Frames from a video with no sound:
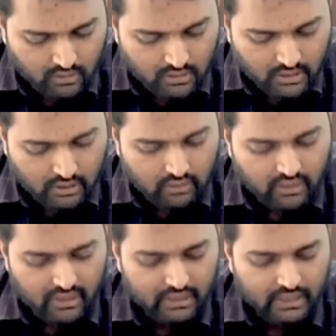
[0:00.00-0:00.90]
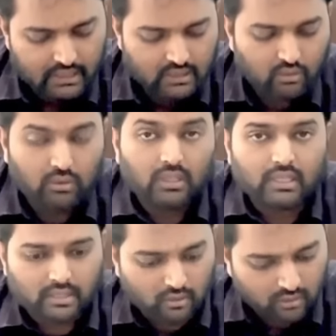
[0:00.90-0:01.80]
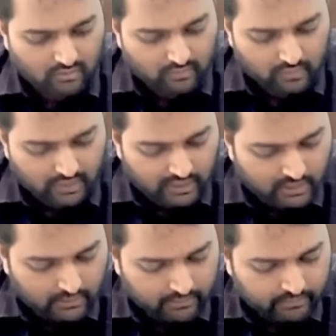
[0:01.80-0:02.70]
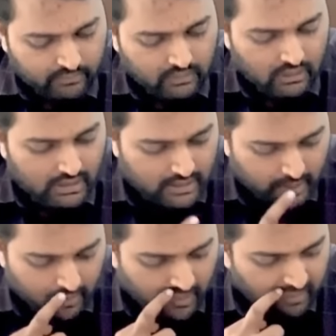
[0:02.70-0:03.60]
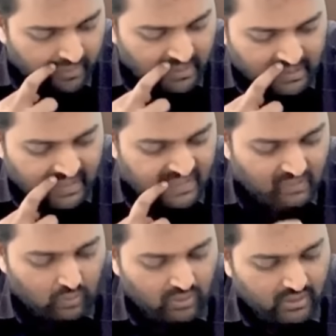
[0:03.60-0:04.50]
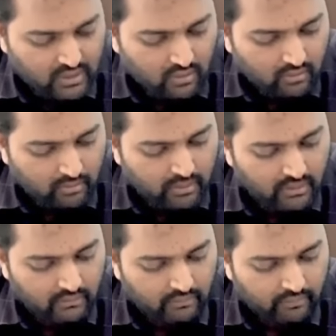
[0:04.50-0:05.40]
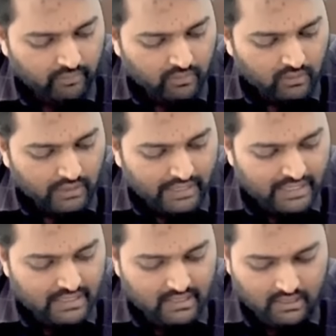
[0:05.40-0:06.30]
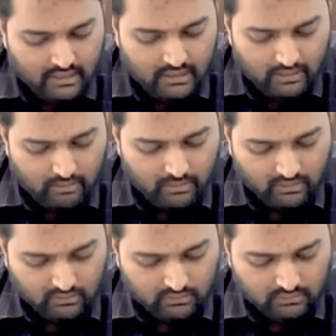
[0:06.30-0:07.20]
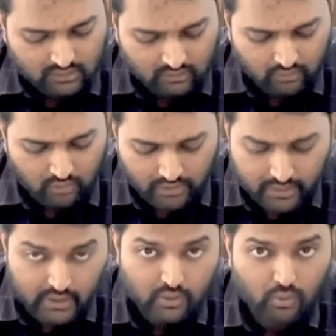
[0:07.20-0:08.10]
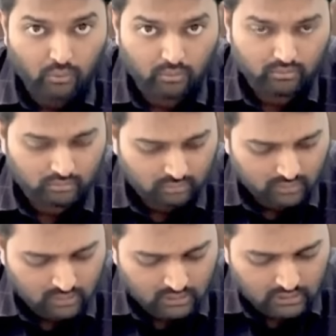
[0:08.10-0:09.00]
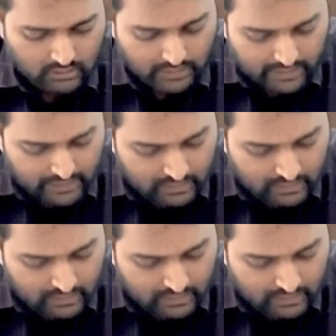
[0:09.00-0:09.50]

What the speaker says: security A has a total risk of A and security B has a total risk of B, A is greater than B, then the following is true. A can